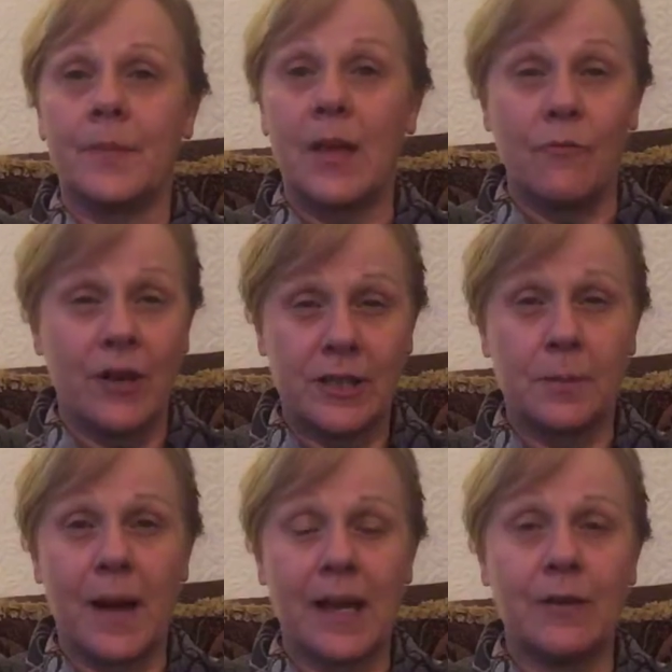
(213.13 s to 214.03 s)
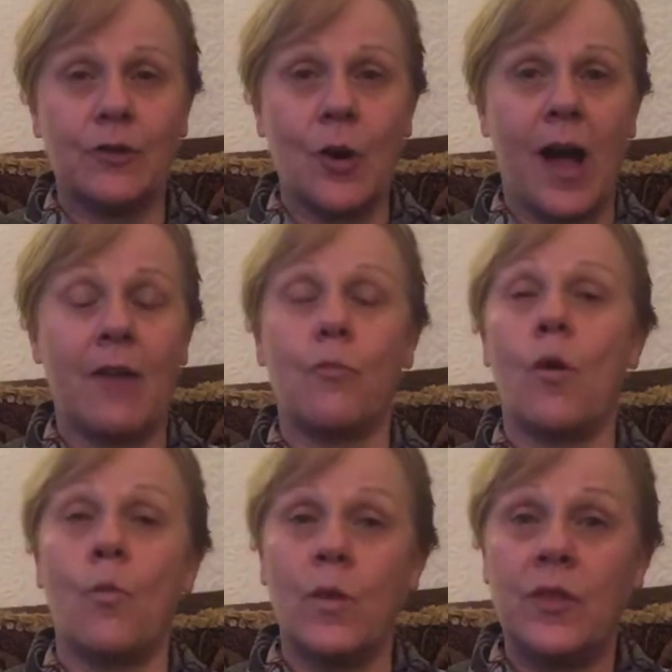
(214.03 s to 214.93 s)
investor pack if you have
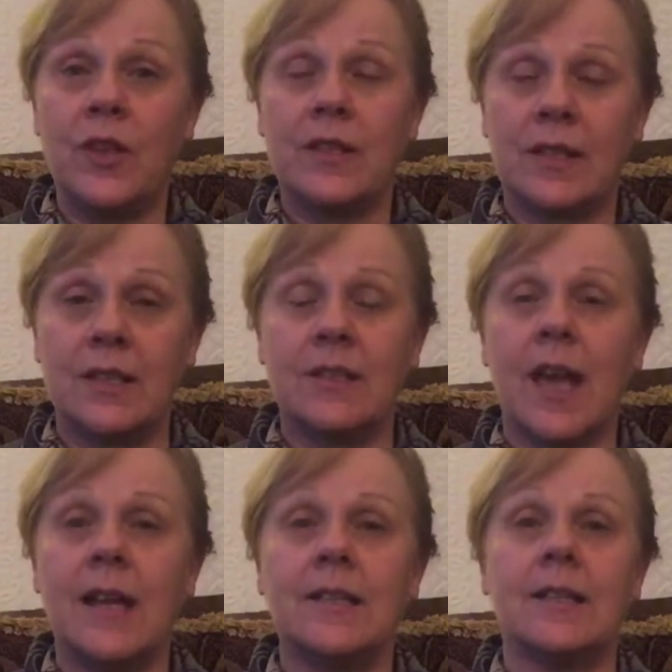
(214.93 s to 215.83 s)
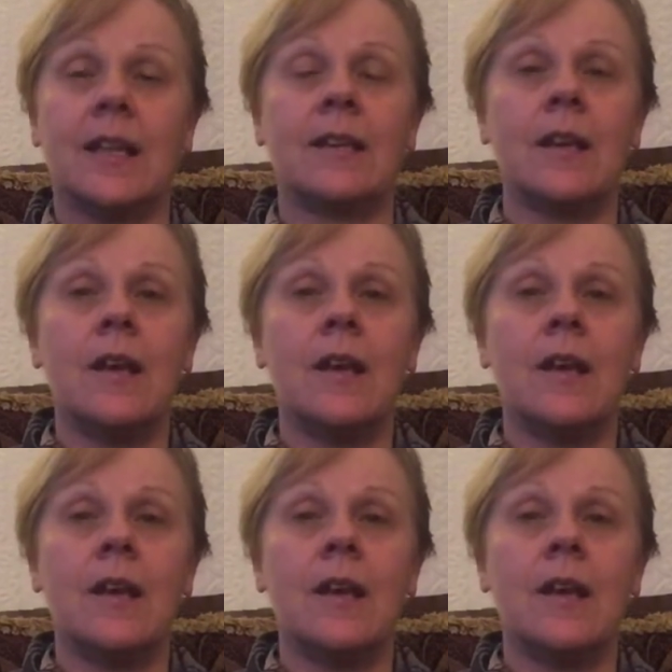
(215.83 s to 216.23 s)
one with this contained in it,